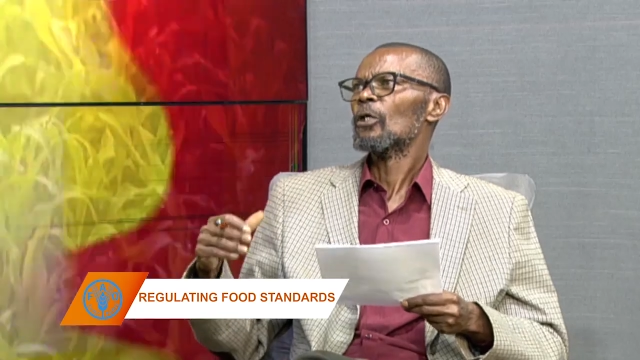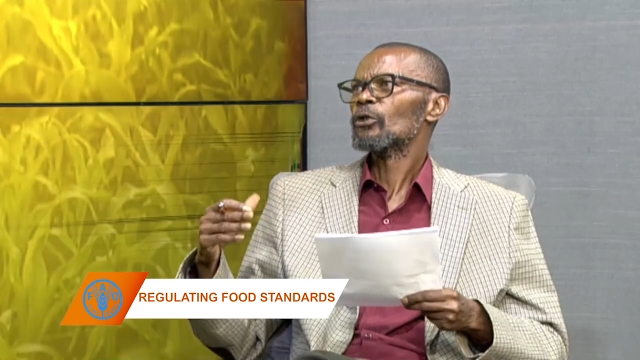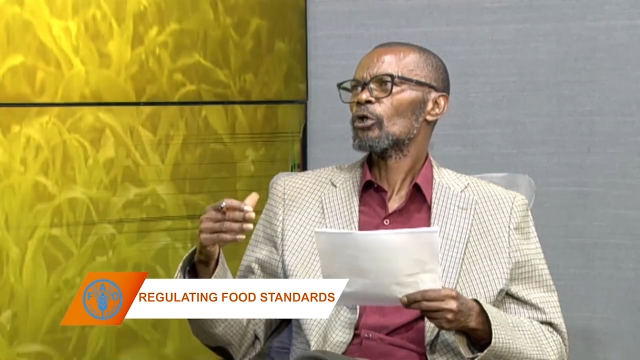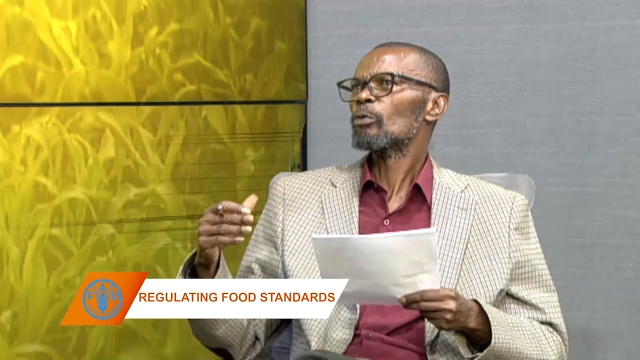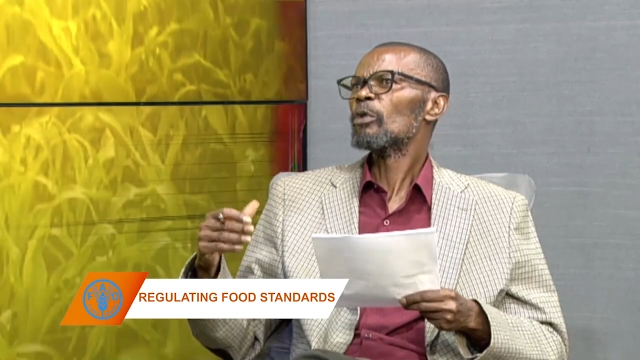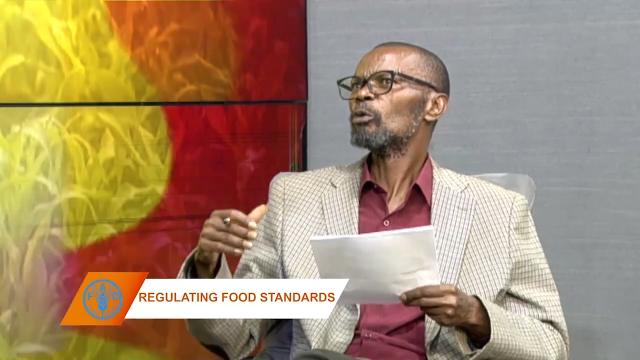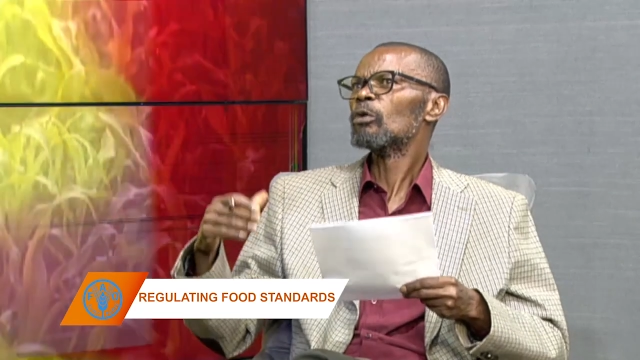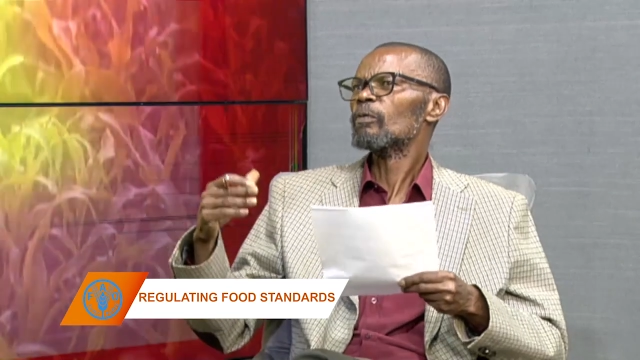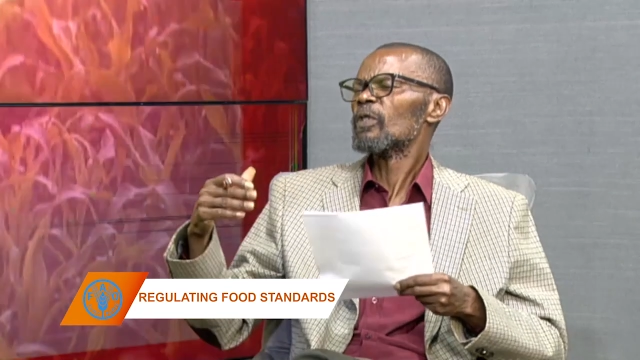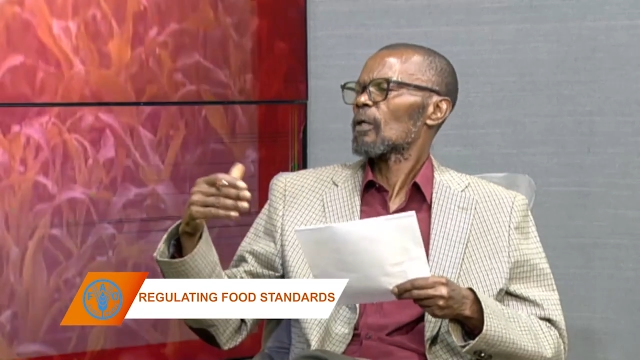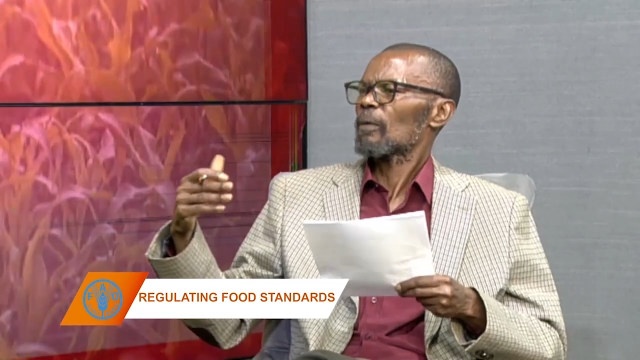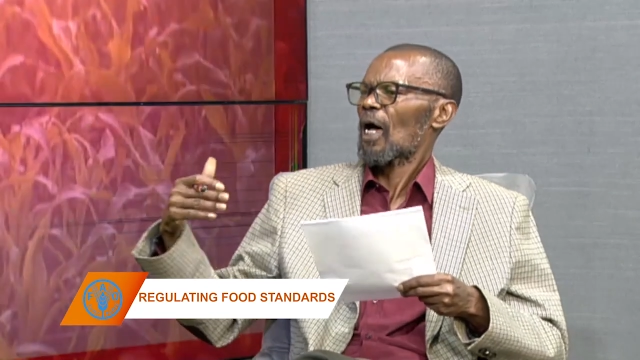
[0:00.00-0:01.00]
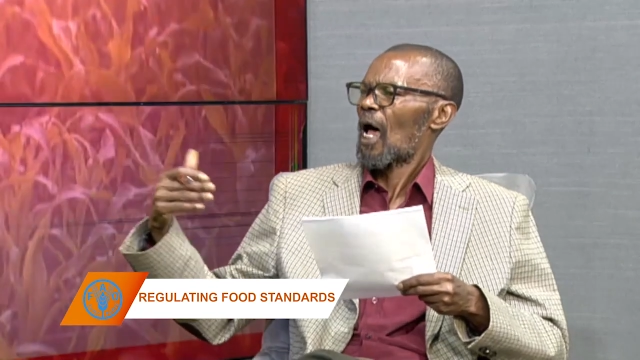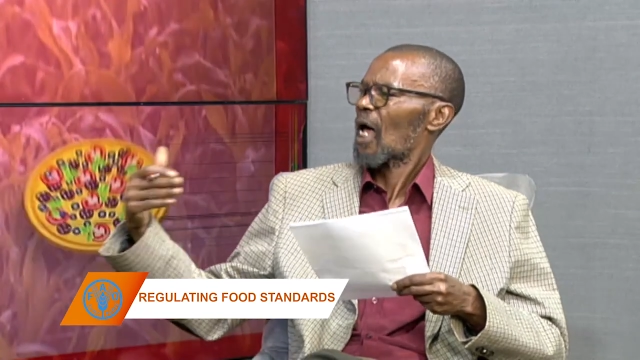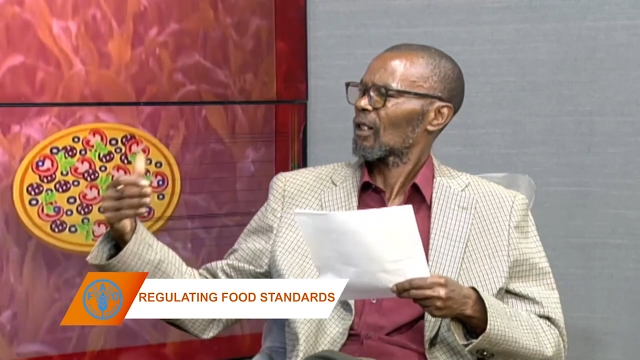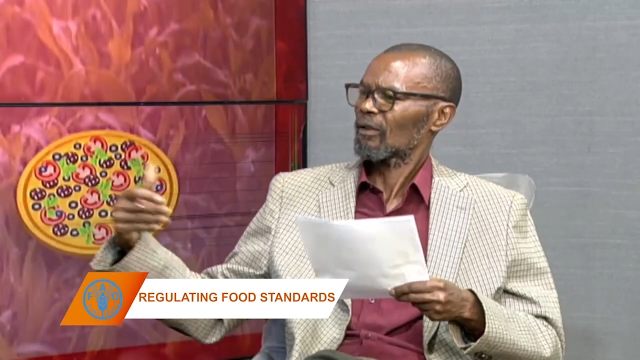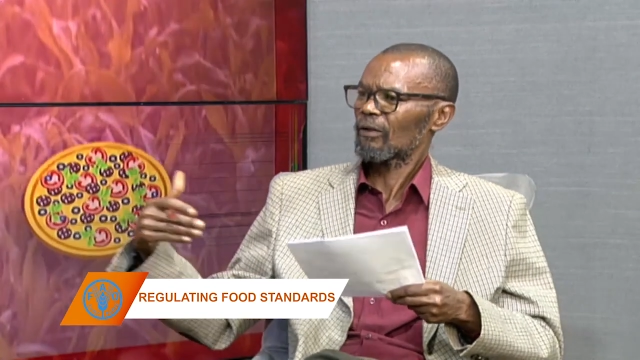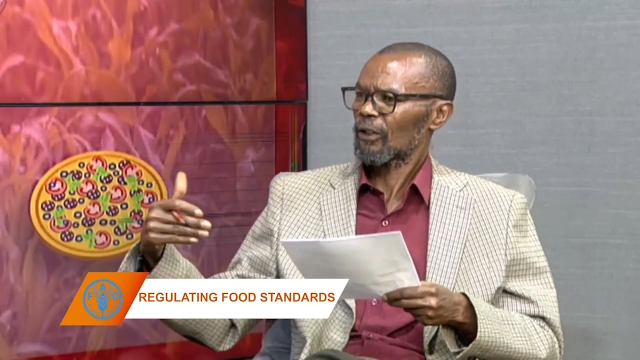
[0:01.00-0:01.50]
So you mean we've never
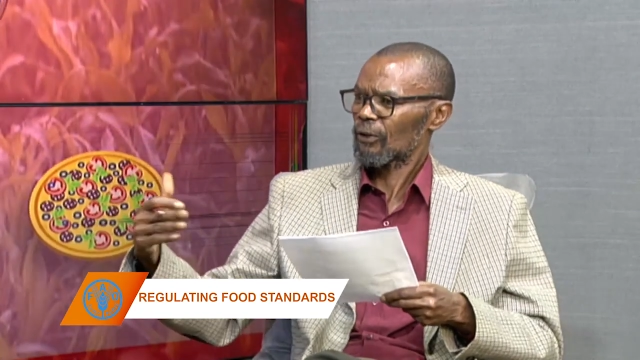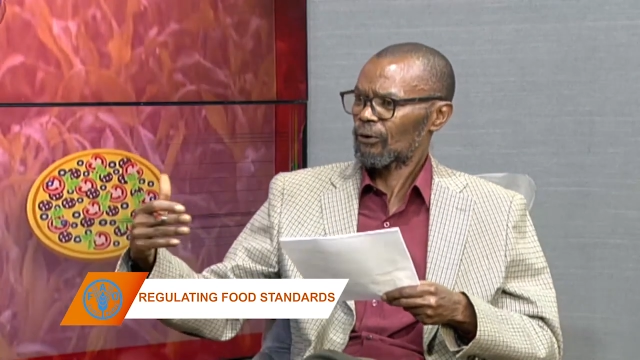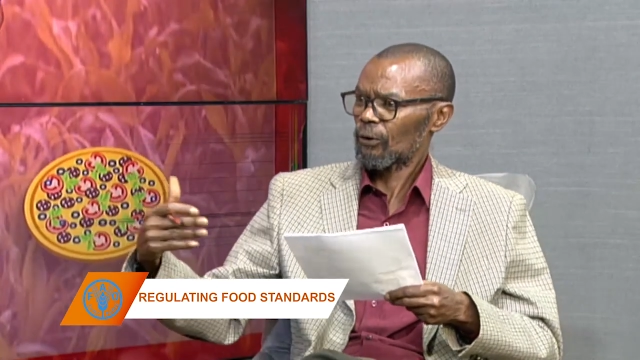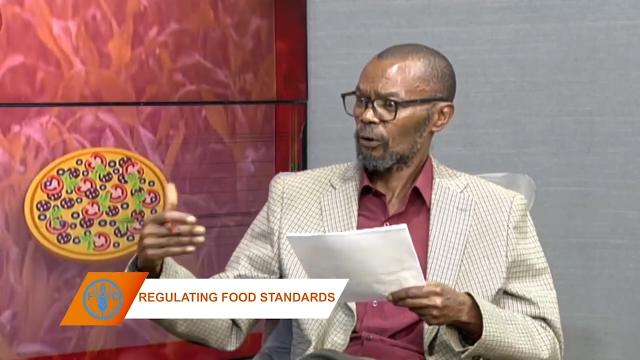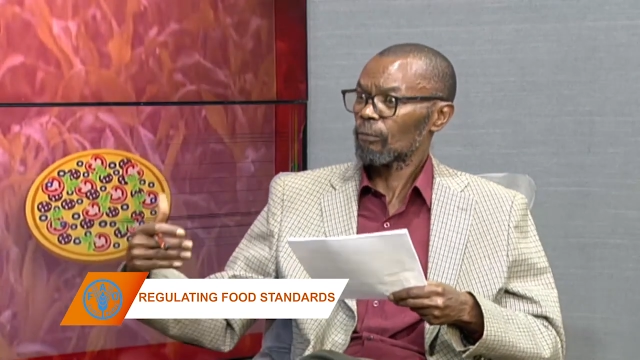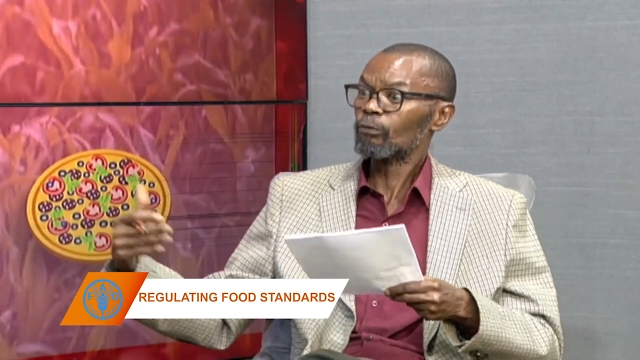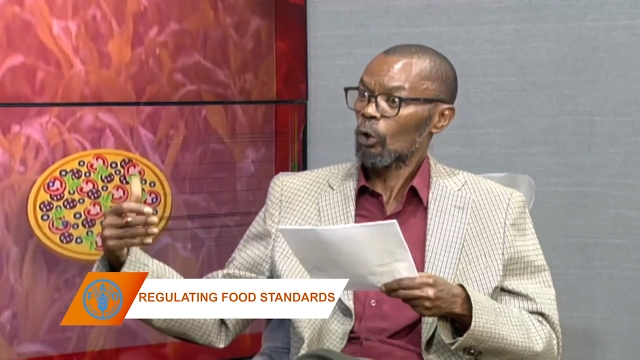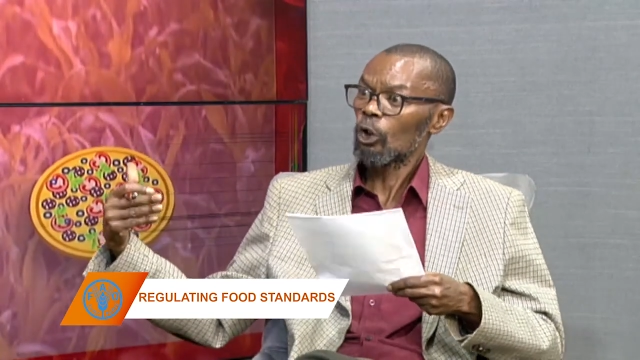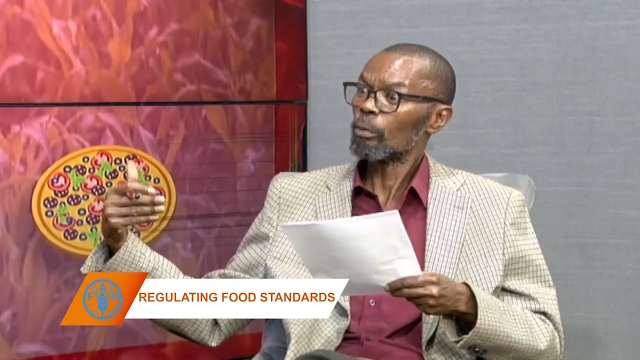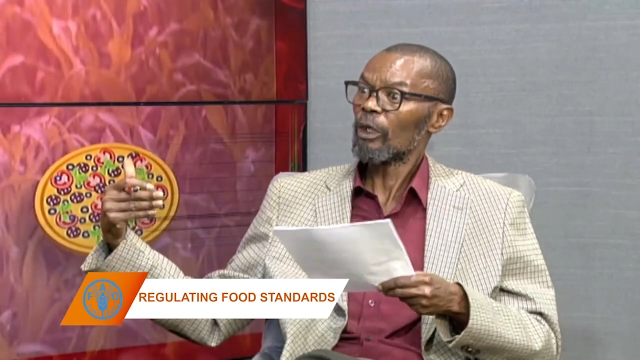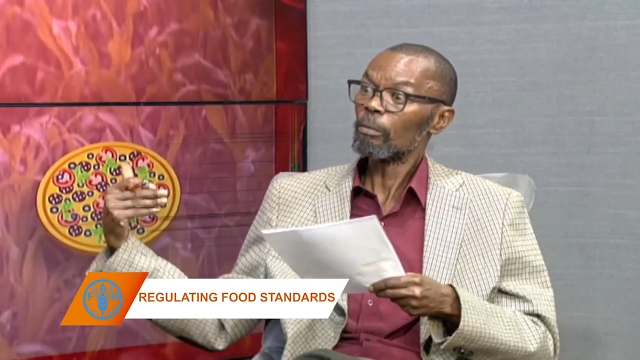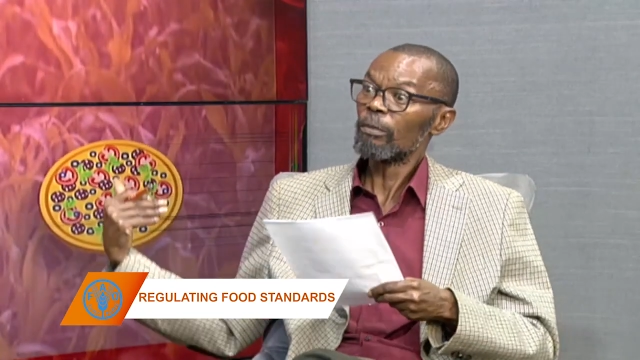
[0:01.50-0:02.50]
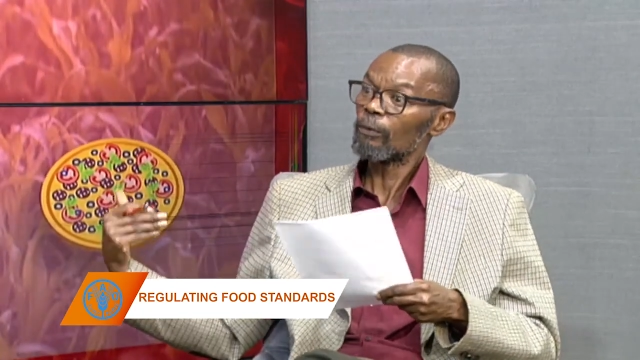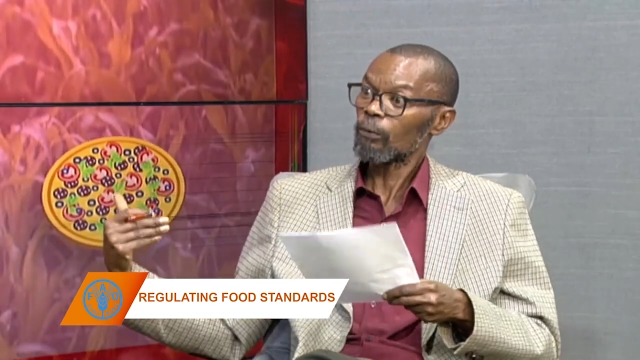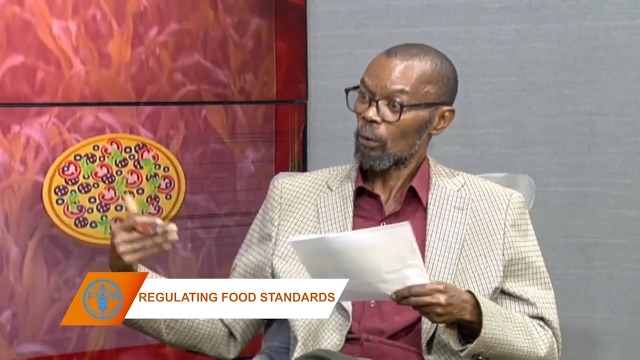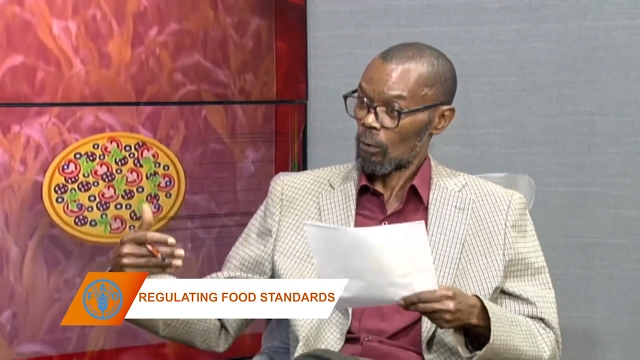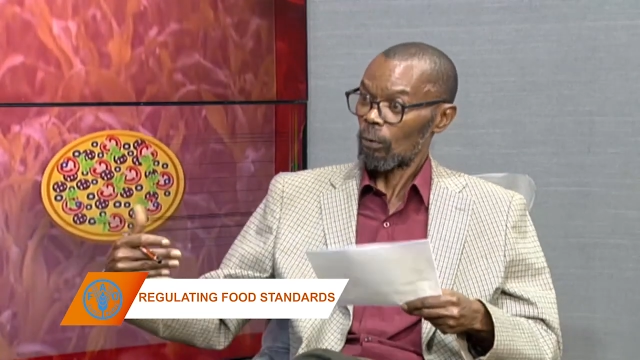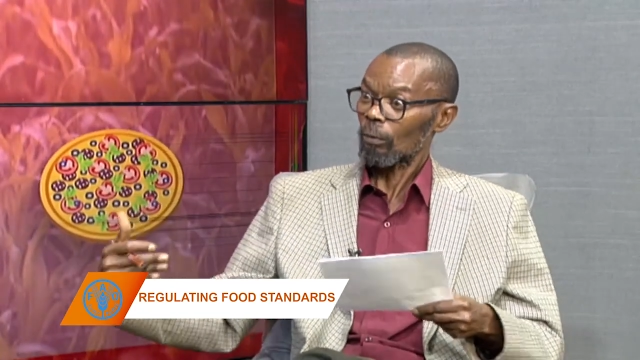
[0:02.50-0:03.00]
had this sort of document
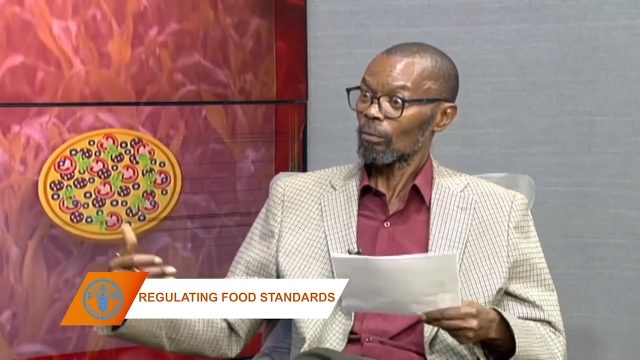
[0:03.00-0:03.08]
before?